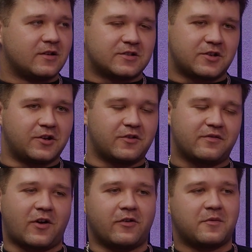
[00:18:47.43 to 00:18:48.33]
so you don't
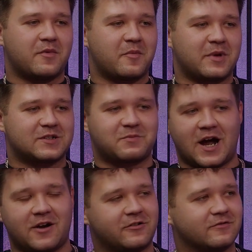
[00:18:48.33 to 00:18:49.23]
fall in a big
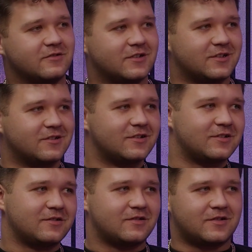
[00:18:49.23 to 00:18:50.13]
spiral
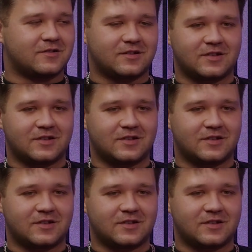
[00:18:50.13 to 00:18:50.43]
and